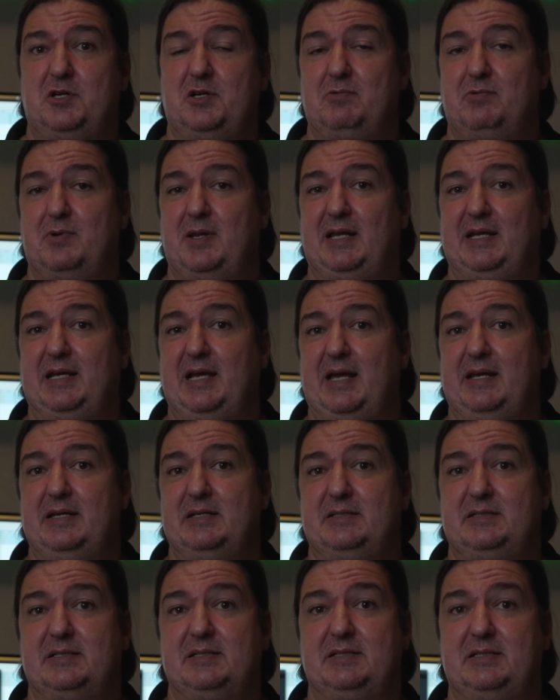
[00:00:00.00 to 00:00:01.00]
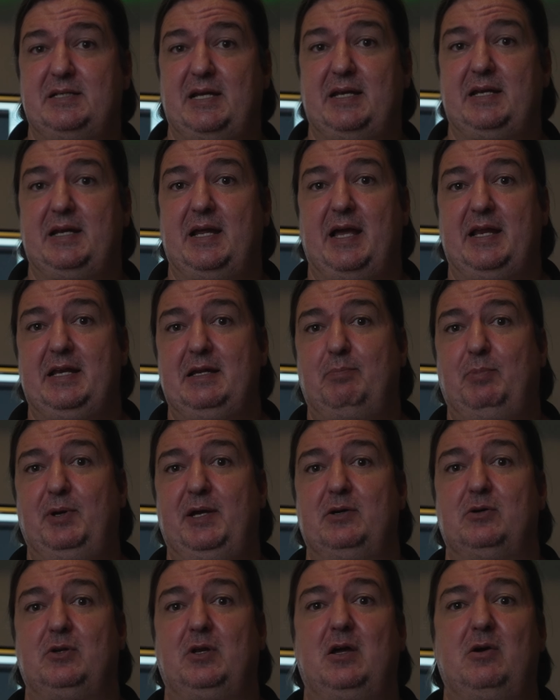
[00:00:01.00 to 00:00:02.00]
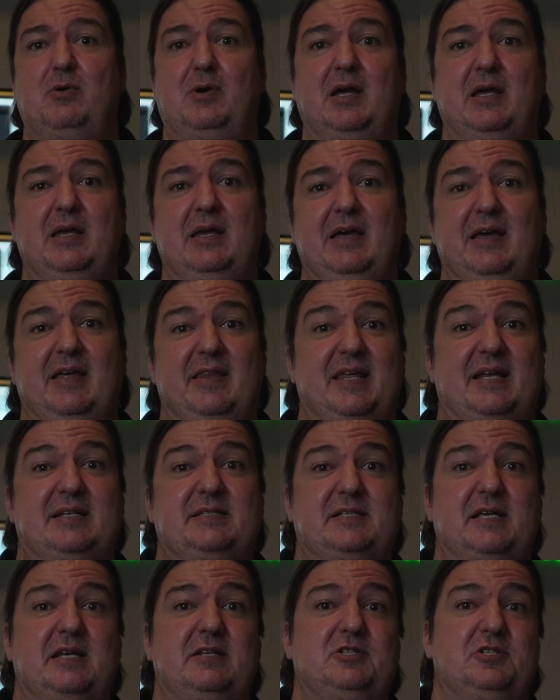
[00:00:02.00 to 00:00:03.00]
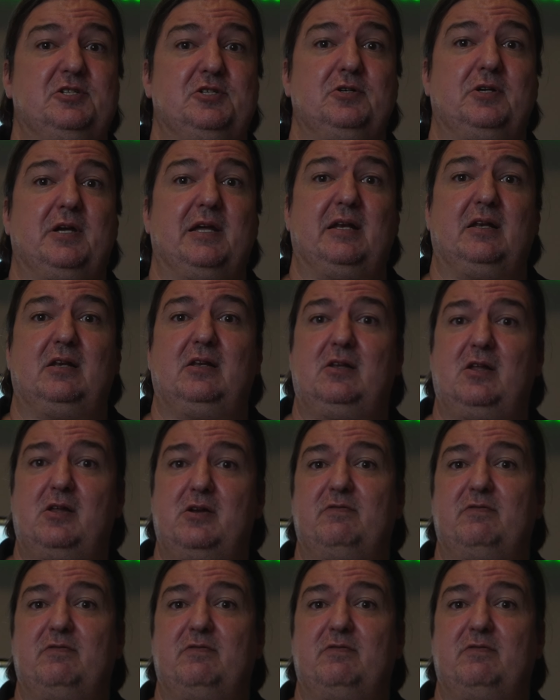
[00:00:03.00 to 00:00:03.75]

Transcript: you're relegated to 1080p or lower. That said, you do get a lot